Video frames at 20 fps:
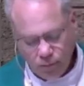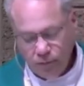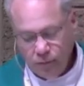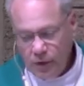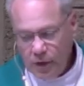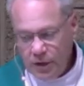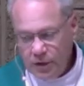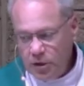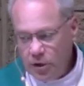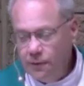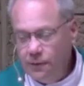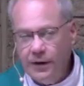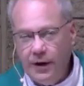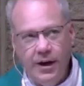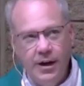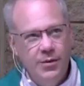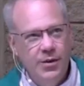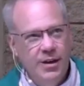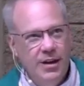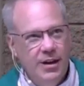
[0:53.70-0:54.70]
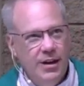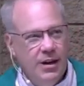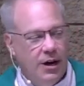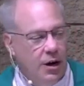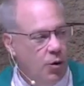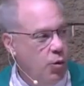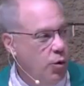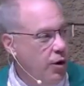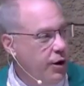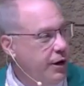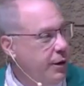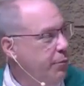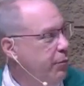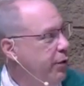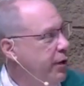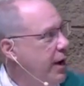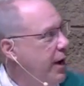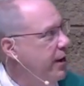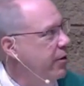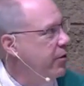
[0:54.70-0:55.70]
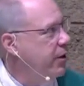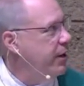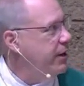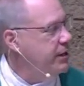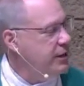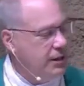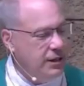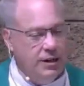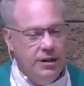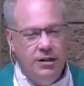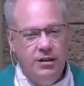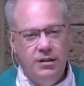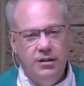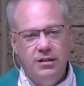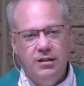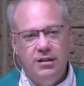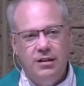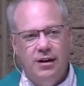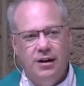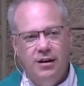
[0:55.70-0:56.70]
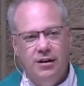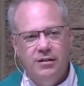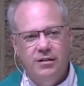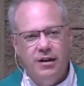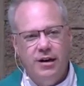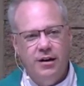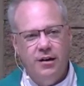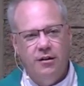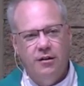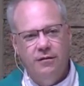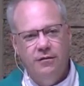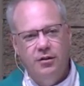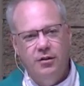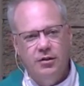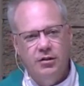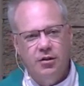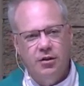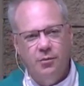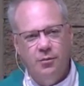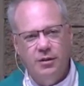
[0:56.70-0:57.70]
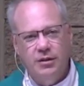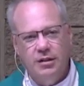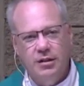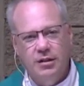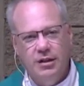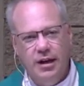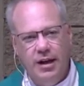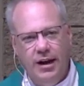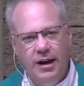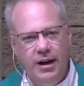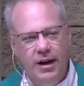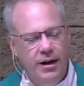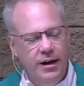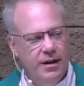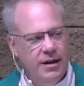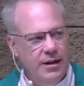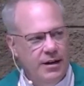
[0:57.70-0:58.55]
So, faith, a work in progress, is our title of the sermon today.